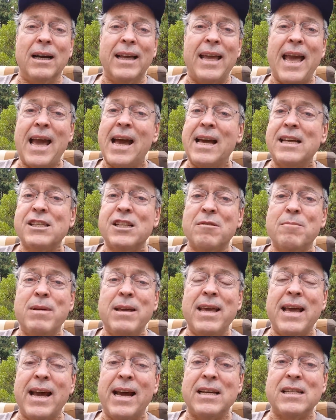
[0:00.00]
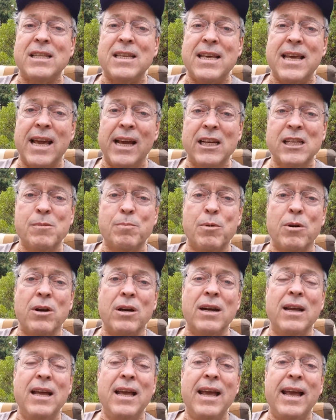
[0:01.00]
cast me as the
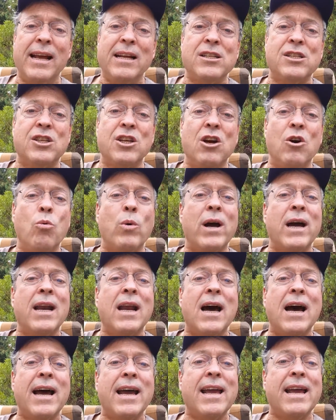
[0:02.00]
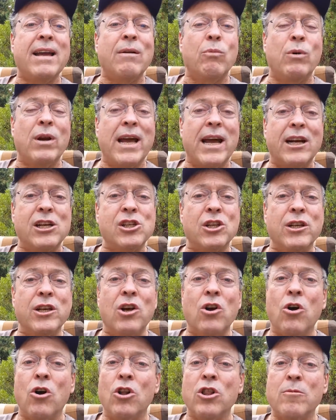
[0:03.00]
expert. And so when I would actually
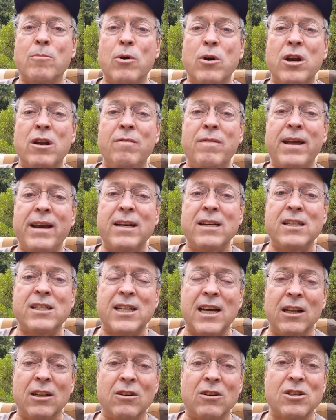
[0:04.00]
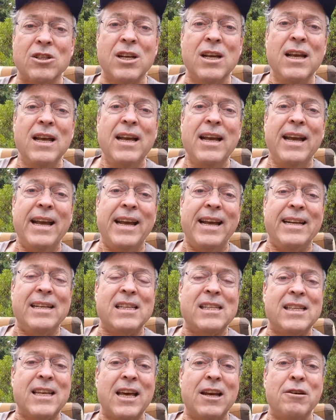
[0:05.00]
call the motivated sellers,
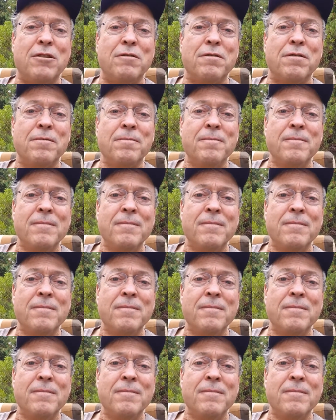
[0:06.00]
instead of